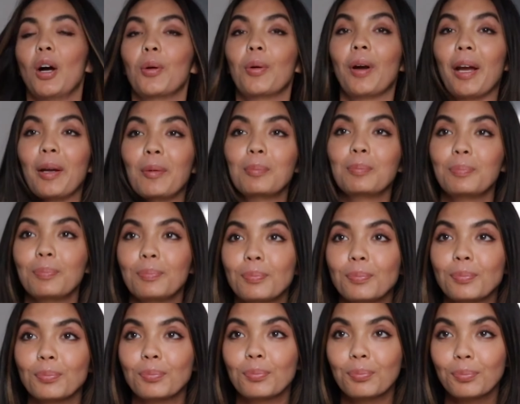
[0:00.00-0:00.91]
All right,
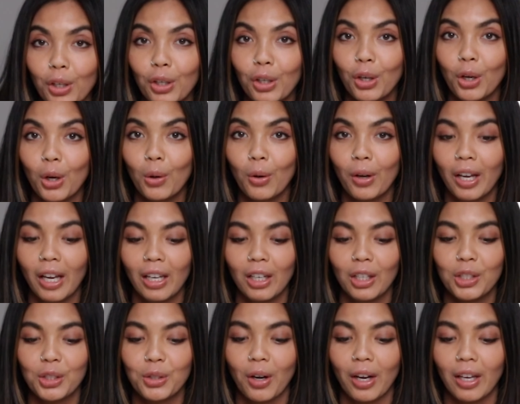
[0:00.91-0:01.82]
we're gonna go
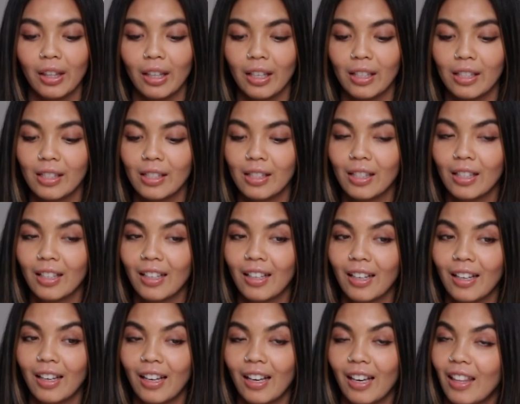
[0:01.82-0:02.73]
ahead and try this.
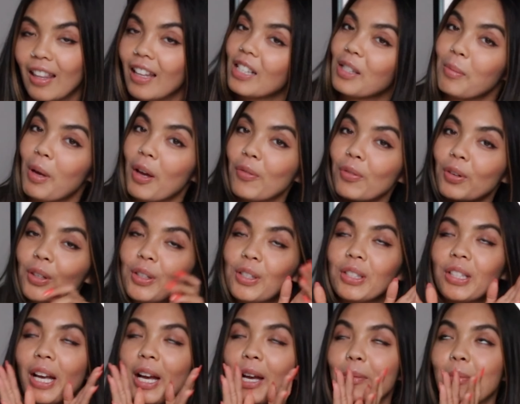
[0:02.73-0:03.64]
This is my
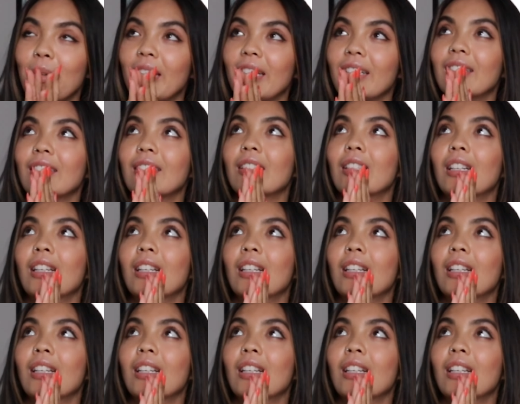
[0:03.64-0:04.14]
first time and